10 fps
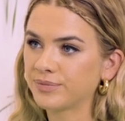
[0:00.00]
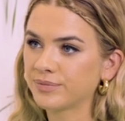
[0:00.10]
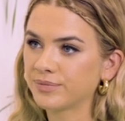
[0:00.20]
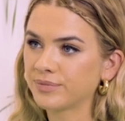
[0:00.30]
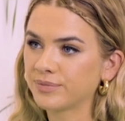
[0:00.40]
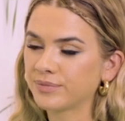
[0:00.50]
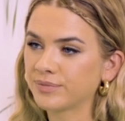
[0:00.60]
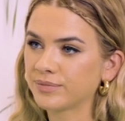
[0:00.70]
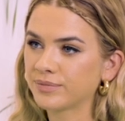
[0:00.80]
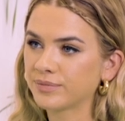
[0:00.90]

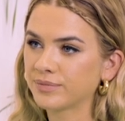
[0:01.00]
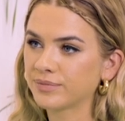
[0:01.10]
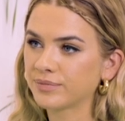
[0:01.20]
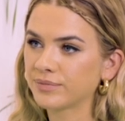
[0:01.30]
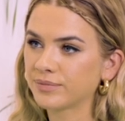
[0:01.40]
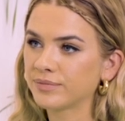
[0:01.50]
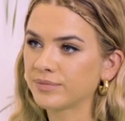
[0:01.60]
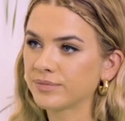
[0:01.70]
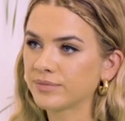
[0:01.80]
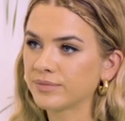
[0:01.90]

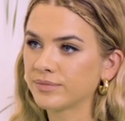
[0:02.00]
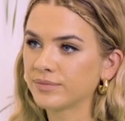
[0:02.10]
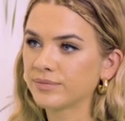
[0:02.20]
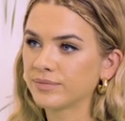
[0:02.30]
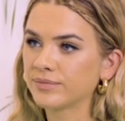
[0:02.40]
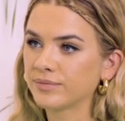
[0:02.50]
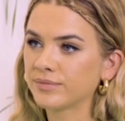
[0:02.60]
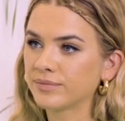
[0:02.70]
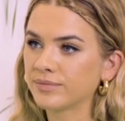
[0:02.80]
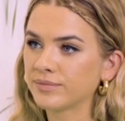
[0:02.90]

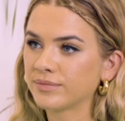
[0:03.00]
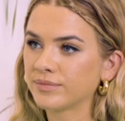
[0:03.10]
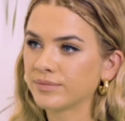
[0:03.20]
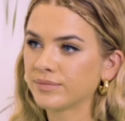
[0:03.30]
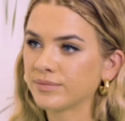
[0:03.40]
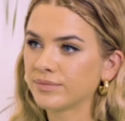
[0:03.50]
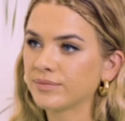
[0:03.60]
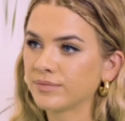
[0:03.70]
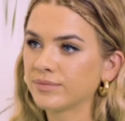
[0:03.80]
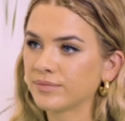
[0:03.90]

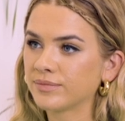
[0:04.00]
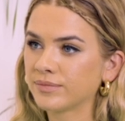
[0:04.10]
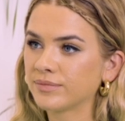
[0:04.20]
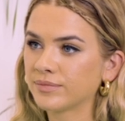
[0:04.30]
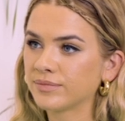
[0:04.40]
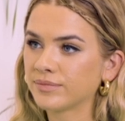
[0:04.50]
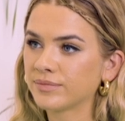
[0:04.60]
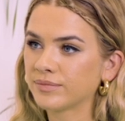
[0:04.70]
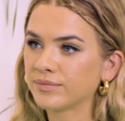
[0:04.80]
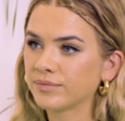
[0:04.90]

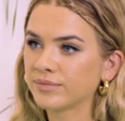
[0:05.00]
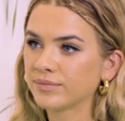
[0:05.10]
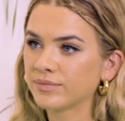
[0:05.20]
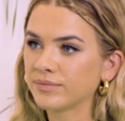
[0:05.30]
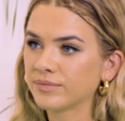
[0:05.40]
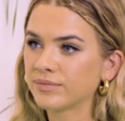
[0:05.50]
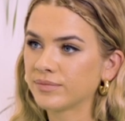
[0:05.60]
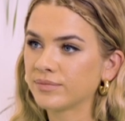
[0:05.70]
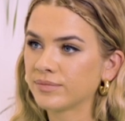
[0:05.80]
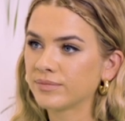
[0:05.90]

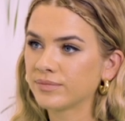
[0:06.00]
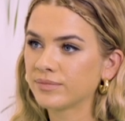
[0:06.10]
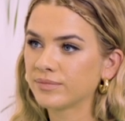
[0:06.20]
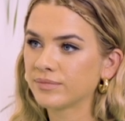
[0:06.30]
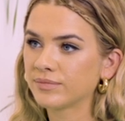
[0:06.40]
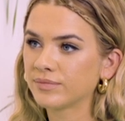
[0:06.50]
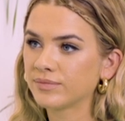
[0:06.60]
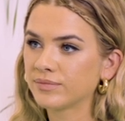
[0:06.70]
This person isn't speaking.